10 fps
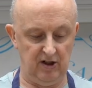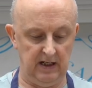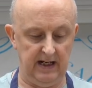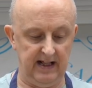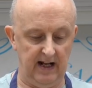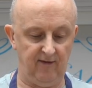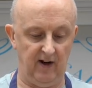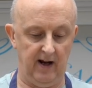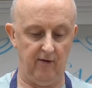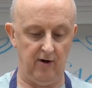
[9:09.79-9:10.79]
need that
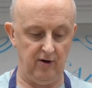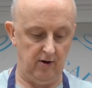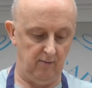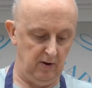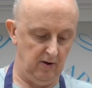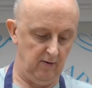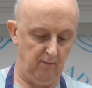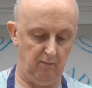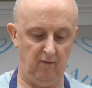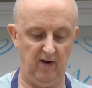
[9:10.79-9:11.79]
flavour on your
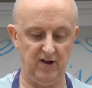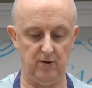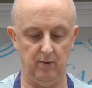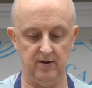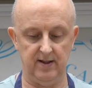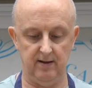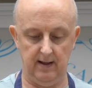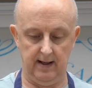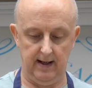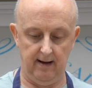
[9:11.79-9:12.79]
vegetables
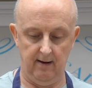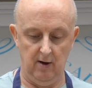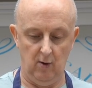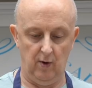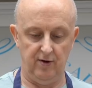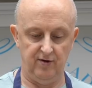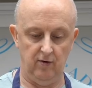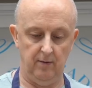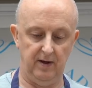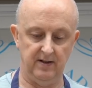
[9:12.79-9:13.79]
when you're
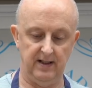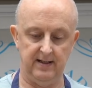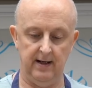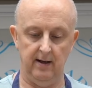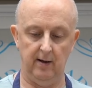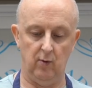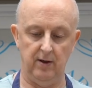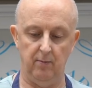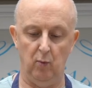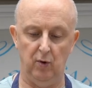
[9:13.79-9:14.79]
doing it, because it's not like when
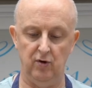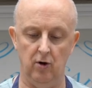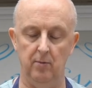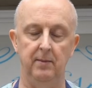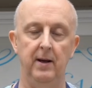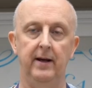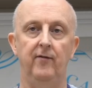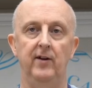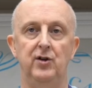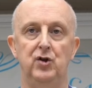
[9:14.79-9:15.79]
you would normally make a
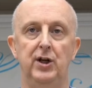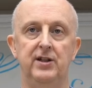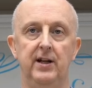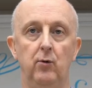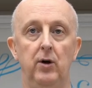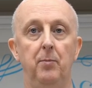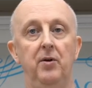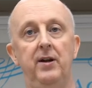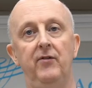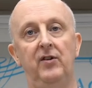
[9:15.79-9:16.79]
Philly's cheesesteak where you're
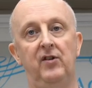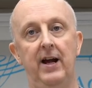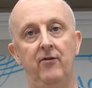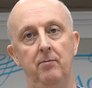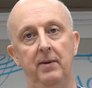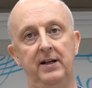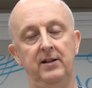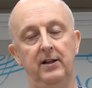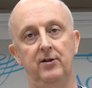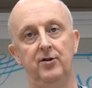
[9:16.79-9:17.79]
putting everything together and
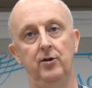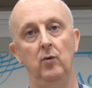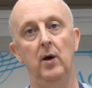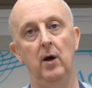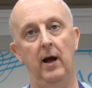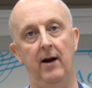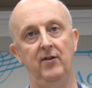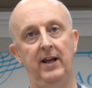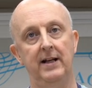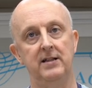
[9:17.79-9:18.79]
mixing it through.
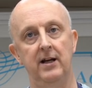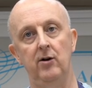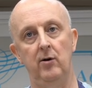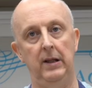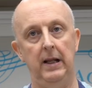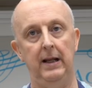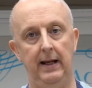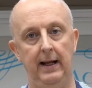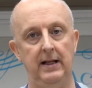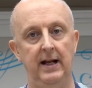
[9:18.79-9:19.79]
Everything is there, and
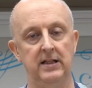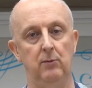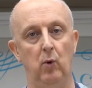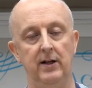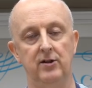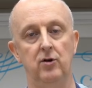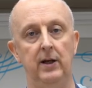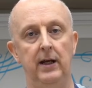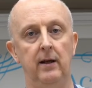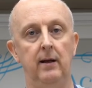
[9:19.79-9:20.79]
it's while it's
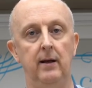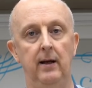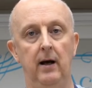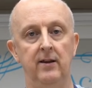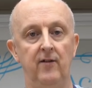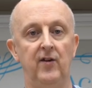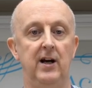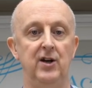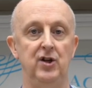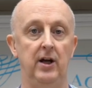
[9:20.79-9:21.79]
cooking on the
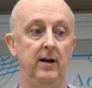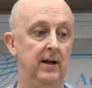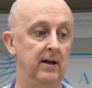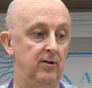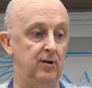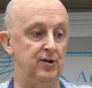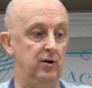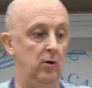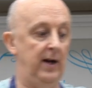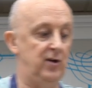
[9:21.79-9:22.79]
Focacia, there's
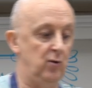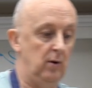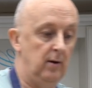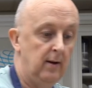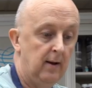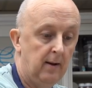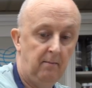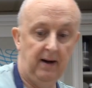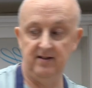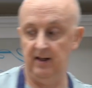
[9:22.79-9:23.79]
no actual
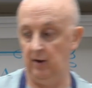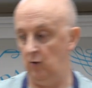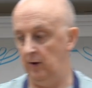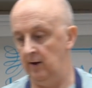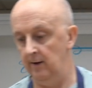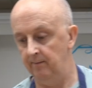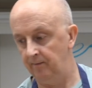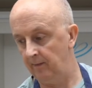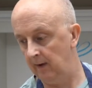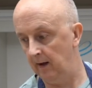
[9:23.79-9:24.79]
mixing going on.
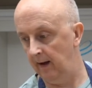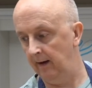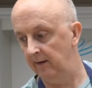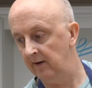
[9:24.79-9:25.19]
And